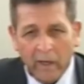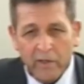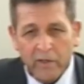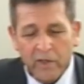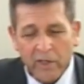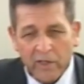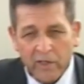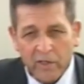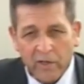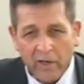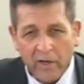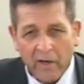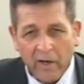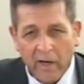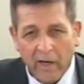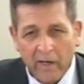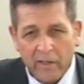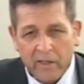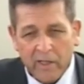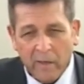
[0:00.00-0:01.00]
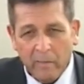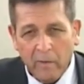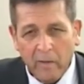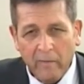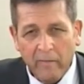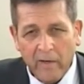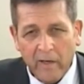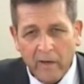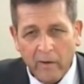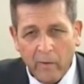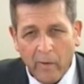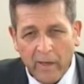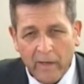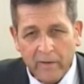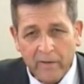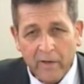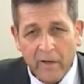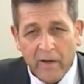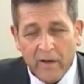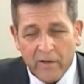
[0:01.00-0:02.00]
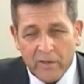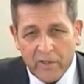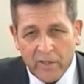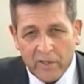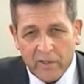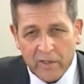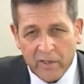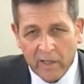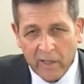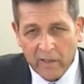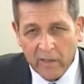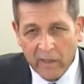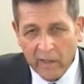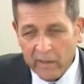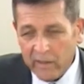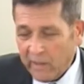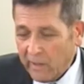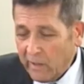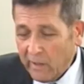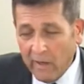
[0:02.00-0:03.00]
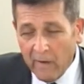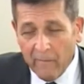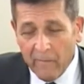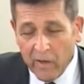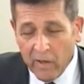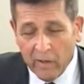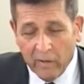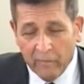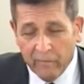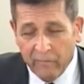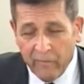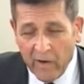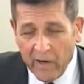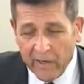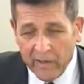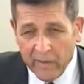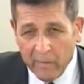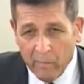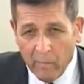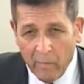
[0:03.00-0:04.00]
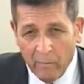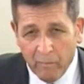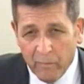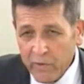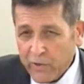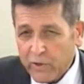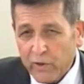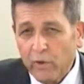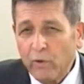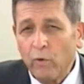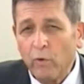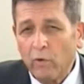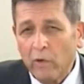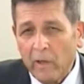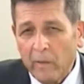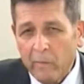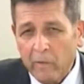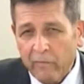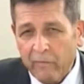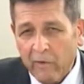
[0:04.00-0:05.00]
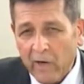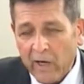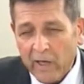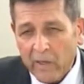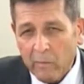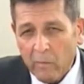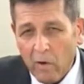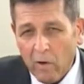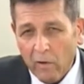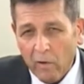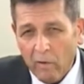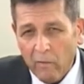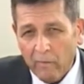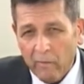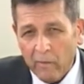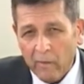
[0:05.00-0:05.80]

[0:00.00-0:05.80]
6 to 9, WVON, 1690. You can find him, just Google him, you'll find him all over.